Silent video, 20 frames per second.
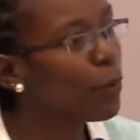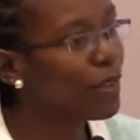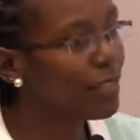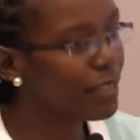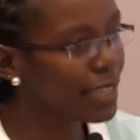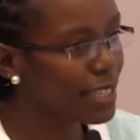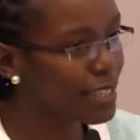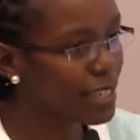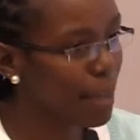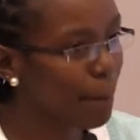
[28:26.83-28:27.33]

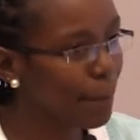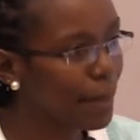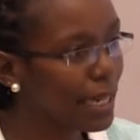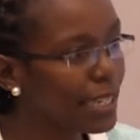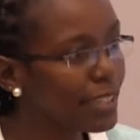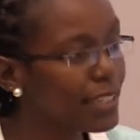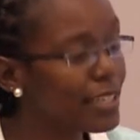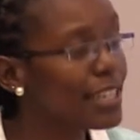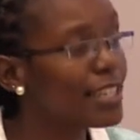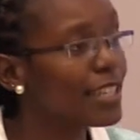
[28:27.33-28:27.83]
with
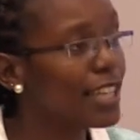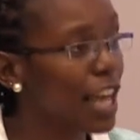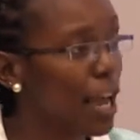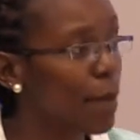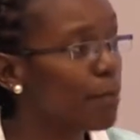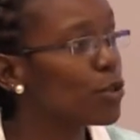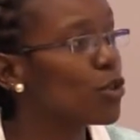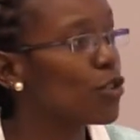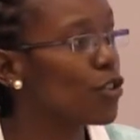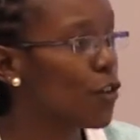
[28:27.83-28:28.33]
disabilities
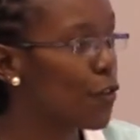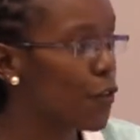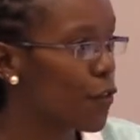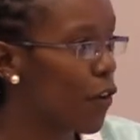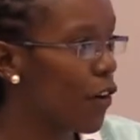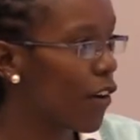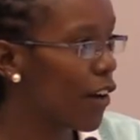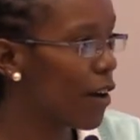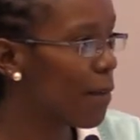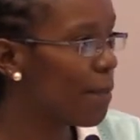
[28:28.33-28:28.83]
came to the
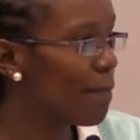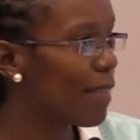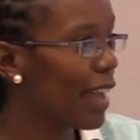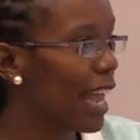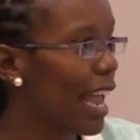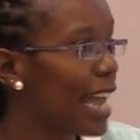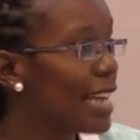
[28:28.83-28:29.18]
forum